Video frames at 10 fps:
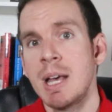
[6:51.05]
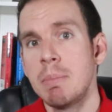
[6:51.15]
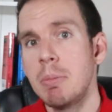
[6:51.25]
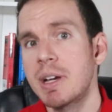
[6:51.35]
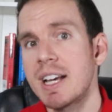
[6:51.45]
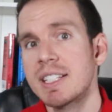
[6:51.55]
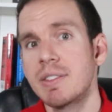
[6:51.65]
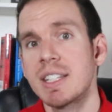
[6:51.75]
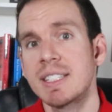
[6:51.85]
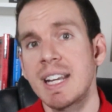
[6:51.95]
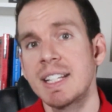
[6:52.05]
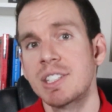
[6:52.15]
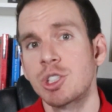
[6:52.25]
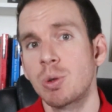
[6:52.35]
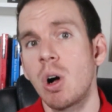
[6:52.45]
But because of the state's
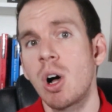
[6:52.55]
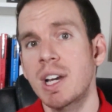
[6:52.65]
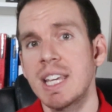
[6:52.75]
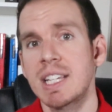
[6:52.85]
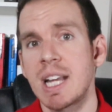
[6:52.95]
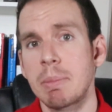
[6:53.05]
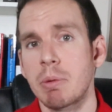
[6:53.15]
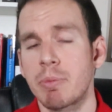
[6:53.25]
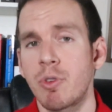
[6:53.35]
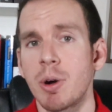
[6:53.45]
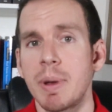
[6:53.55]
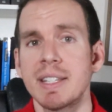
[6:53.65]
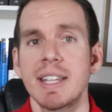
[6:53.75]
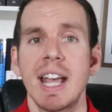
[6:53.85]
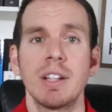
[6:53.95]
strong economic
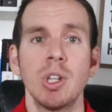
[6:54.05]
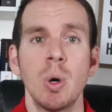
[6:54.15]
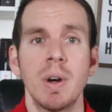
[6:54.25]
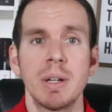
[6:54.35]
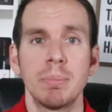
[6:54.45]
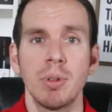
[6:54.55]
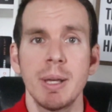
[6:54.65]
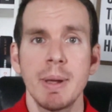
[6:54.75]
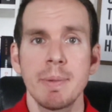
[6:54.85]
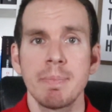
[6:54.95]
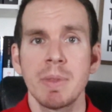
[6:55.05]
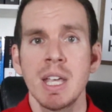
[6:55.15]
performance, they had low unemployment.